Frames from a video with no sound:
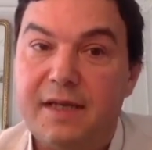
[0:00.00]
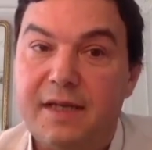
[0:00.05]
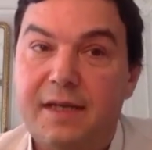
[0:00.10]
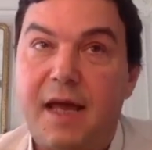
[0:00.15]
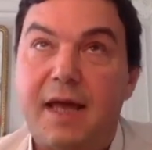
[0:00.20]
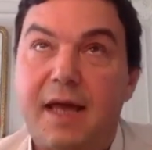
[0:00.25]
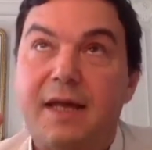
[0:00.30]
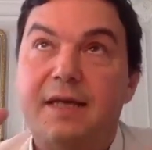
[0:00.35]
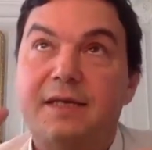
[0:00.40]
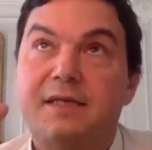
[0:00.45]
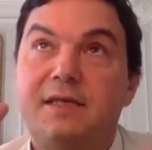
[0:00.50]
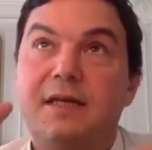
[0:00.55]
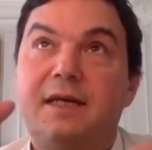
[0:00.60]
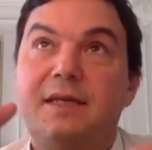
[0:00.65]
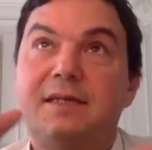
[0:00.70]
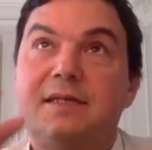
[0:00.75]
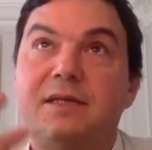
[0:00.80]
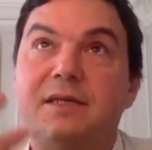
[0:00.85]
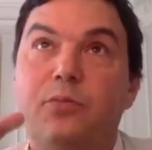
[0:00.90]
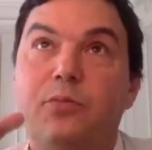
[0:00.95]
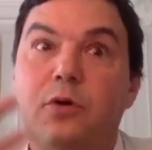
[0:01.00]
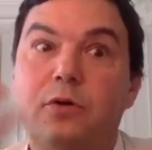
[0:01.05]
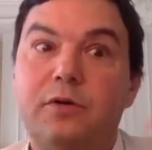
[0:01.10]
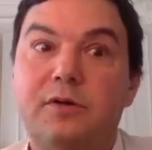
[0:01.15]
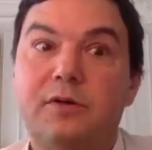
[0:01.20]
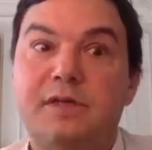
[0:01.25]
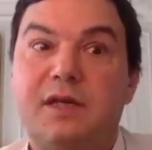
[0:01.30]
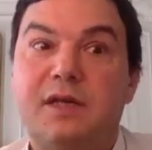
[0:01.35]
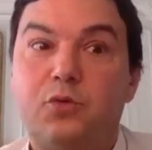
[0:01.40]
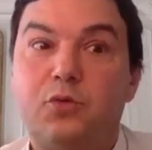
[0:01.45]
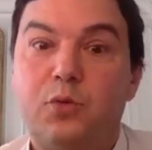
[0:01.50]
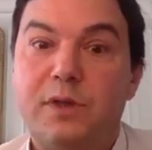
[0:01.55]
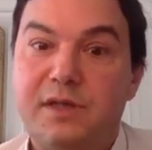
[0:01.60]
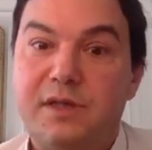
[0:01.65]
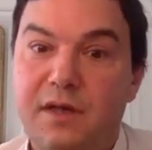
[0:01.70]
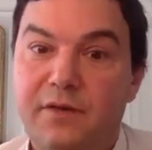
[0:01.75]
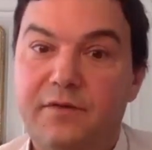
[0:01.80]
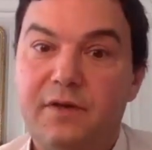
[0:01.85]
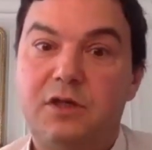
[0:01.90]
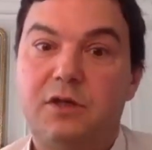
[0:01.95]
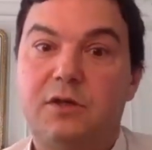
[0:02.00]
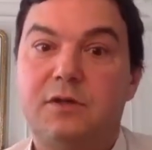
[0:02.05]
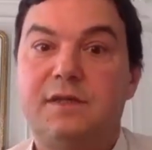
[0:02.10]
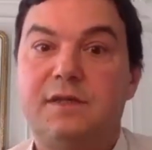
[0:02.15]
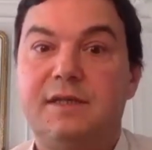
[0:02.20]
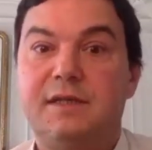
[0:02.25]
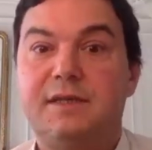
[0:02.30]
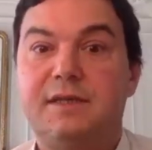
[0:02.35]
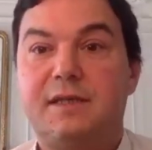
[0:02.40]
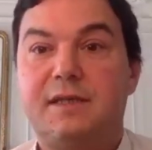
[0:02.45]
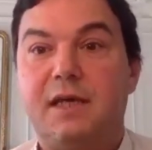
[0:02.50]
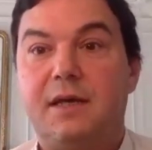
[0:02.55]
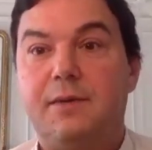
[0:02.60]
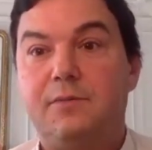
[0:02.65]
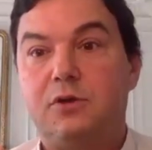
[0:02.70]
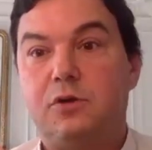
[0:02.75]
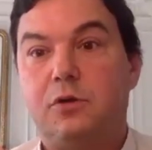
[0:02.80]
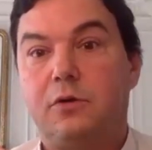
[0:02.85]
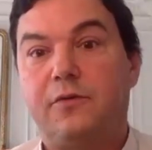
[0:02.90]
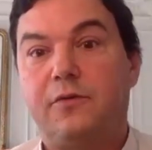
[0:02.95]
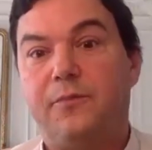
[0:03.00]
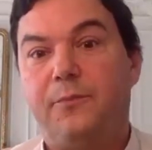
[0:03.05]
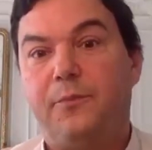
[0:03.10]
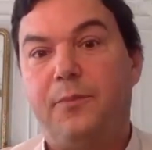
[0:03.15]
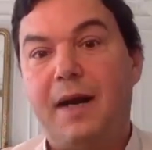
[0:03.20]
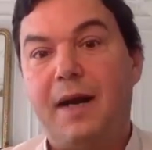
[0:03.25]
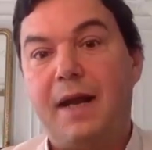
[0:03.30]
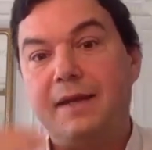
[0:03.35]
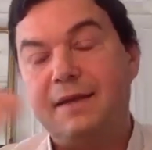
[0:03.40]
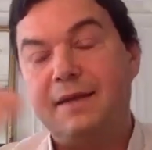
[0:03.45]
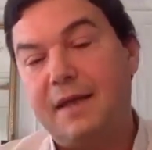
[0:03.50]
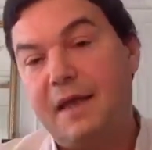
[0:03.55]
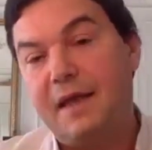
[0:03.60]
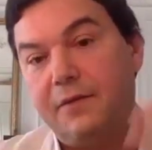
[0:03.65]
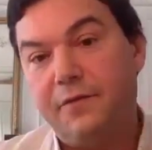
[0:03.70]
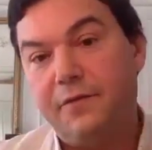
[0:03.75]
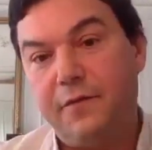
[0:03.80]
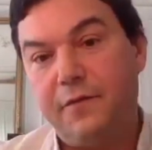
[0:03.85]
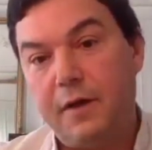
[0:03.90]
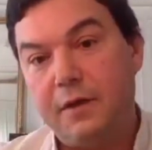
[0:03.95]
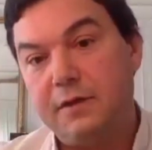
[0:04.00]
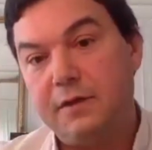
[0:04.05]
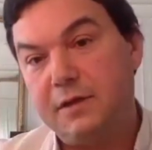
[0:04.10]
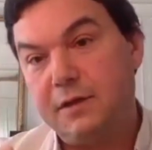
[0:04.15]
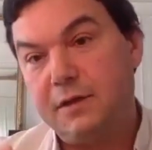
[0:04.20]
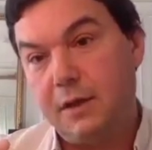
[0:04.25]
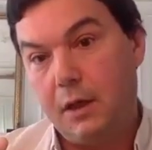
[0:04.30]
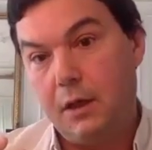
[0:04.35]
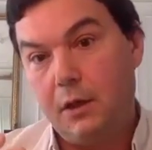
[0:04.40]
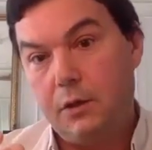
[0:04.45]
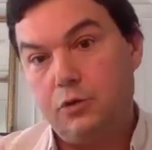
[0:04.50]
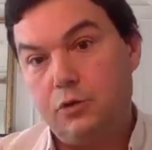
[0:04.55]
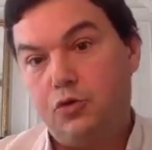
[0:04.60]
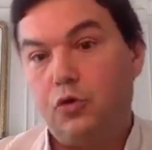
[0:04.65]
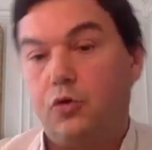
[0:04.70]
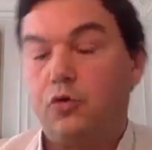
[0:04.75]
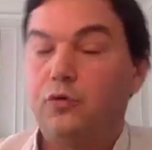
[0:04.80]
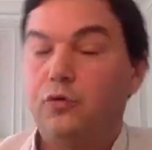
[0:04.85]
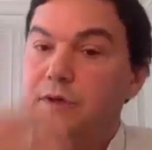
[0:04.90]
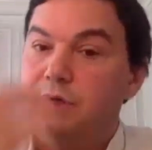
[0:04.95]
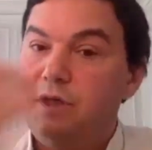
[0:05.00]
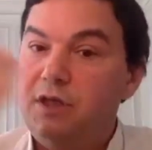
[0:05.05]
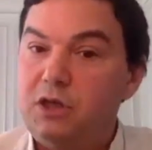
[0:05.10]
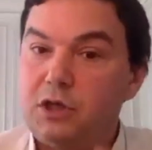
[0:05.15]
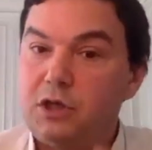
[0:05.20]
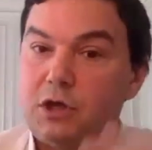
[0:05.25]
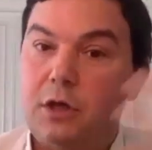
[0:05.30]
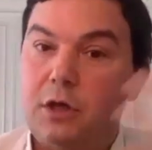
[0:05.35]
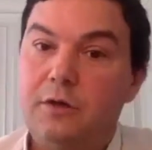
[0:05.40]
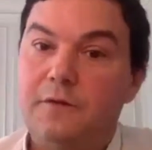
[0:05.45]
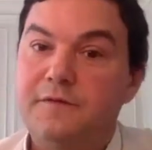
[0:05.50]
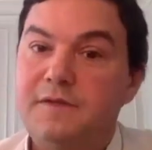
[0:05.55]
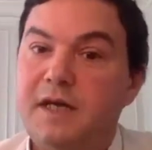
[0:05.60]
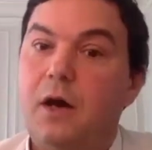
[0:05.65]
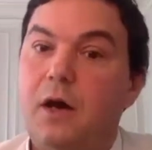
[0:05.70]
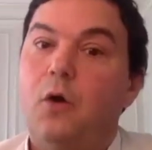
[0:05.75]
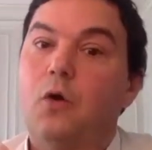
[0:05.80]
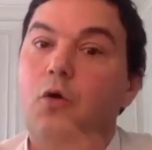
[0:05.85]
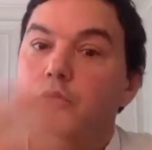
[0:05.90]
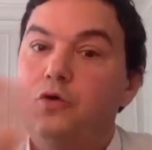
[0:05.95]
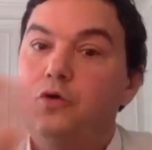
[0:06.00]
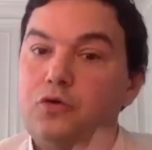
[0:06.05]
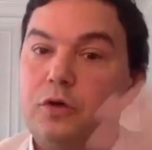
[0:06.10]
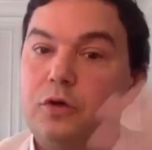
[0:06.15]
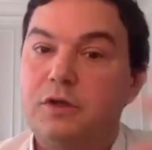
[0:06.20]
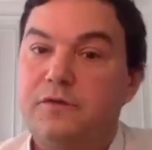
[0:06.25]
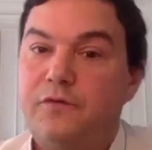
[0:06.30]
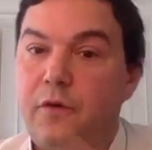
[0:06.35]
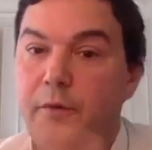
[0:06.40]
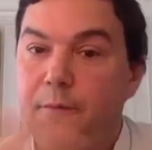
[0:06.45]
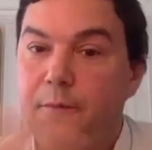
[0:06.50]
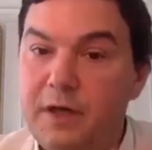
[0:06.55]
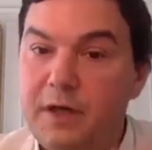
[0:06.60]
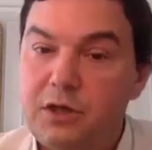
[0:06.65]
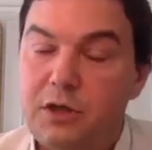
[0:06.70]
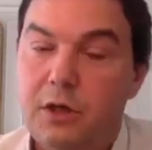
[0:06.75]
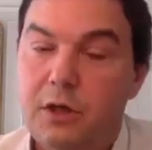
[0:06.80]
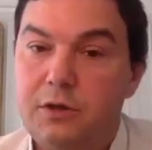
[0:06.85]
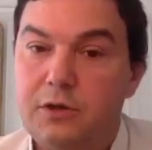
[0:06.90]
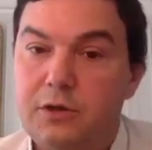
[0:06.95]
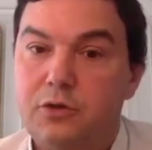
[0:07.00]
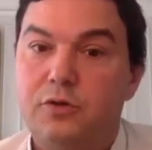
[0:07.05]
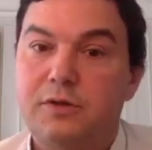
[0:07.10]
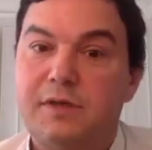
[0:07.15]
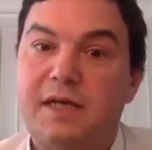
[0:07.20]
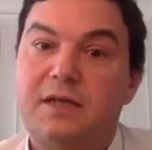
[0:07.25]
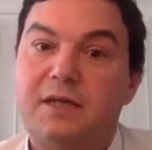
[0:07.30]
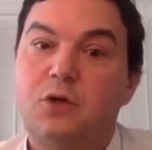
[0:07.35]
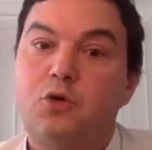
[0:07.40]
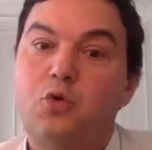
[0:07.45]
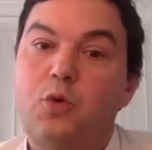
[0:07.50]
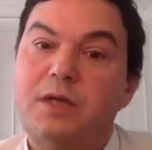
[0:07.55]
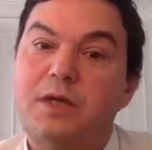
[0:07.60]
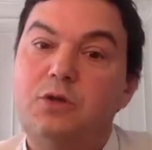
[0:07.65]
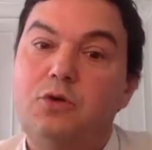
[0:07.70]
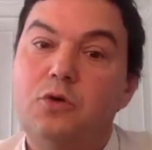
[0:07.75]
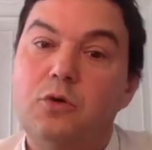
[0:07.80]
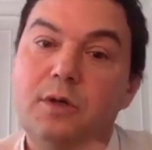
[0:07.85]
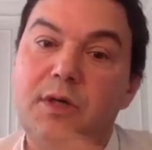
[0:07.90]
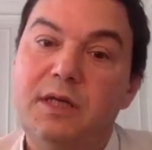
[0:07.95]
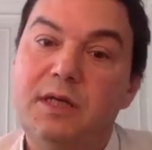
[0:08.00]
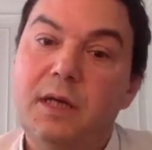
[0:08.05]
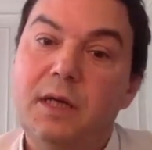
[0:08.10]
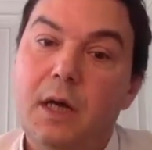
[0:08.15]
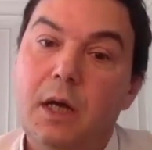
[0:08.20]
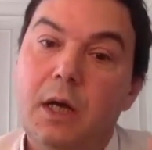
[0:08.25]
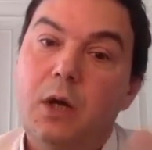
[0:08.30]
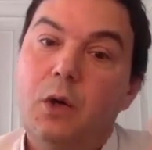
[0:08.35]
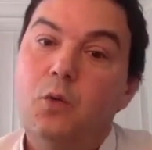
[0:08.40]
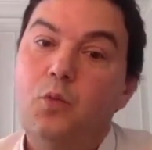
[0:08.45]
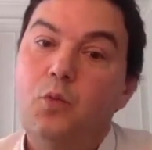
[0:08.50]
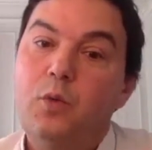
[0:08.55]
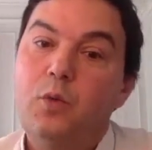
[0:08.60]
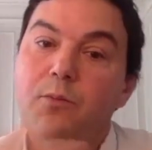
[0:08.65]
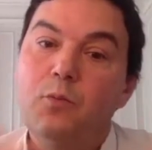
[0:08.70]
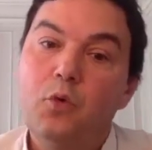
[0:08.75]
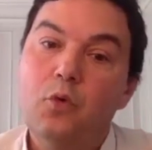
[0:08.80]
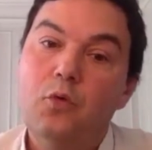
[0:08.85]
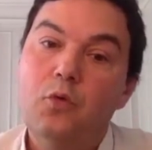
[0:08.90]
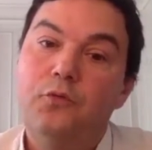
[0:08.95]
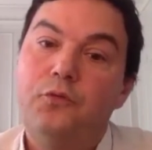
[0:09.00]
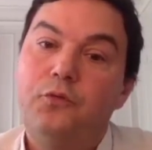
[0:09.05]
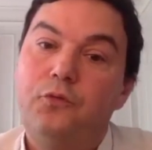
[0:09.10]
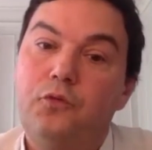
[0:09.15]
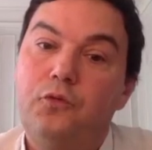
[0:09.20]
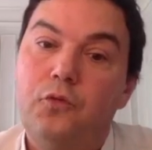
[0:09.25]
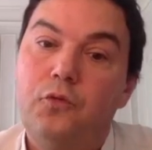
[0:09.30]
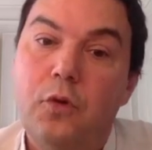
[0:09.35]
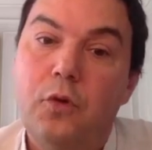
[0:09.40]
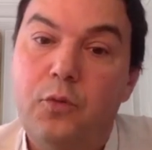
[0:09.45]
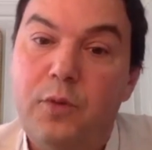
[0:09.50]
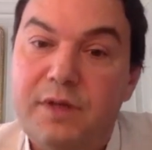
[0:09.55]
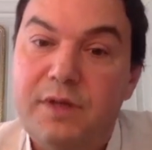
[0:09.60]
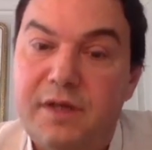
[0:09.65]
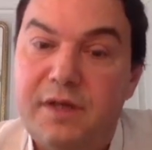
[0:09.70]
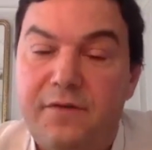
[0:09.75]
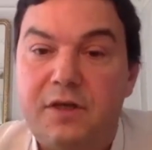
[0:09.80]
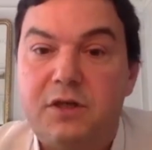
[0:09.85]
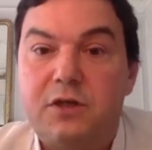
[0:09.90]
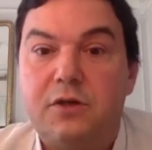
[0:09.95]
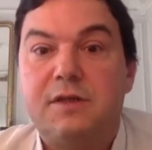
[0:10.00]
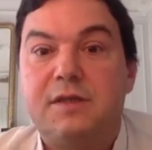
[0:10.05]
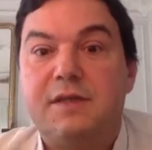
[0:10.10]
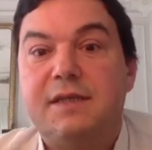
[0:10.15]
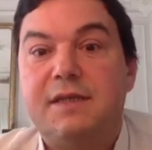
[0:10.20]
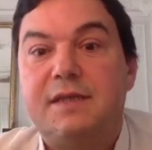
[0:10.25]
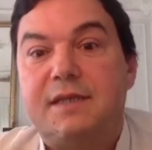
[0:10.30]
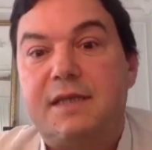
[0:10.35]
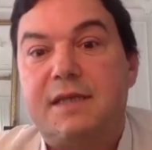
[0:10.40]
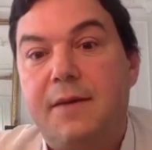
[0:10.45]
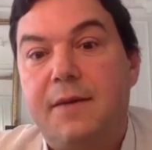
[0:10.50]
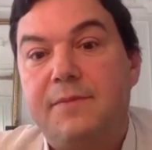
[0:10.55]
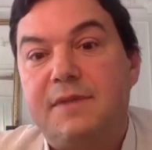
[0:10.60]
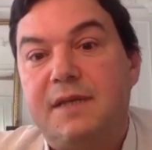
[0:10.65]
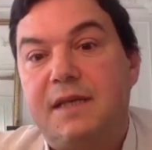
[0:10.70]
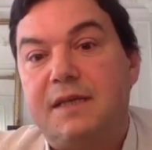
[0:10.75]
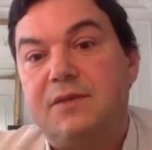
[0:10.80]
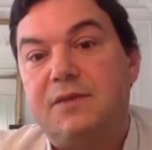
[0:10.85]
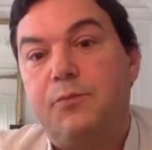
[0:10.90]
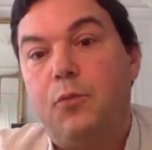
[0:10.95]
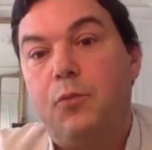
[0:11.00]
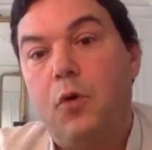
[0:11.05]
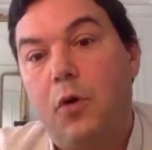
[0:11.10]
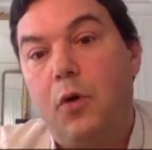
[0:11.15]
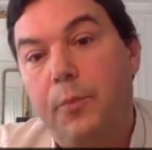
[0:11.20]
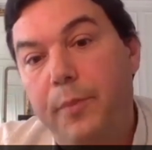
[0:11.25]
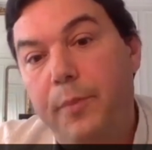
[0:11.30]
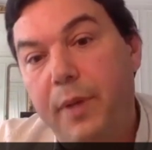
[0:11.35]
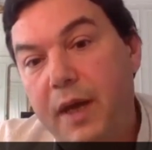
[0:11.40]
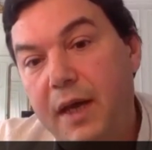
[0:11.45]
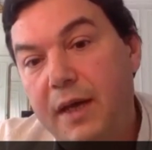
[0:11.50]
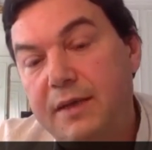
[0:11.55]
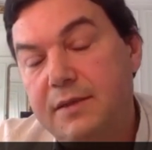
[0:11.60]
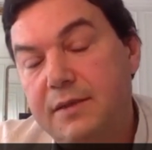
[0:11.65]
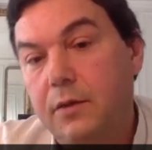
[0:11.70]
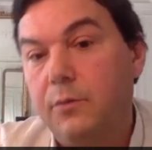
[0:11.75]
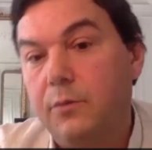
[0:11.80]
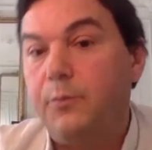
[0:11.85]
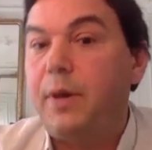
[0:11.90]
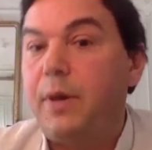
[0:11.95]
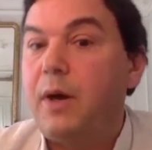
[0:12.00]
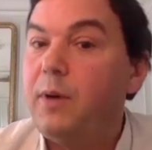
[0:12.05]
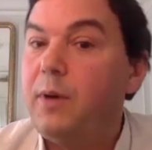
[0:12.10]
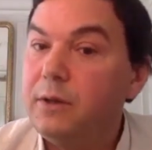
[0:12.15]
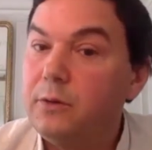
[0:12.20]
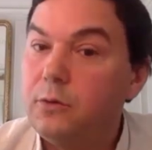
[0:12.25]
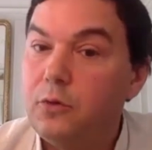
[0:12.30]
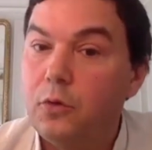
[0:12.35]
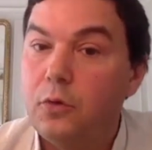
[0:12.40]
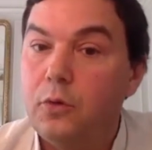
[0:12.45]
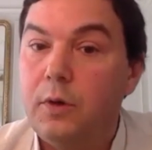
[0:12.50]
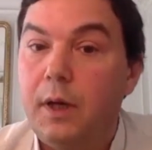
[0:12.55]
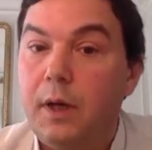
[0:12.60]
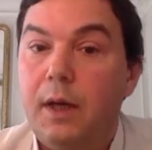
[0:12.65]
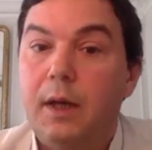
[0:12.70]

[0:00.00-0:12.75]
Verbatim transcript: And, and I think it's important that reservation systems sort of plan in advance the condition of their own transformation so that gradually we move to a reservation system that's more based on parental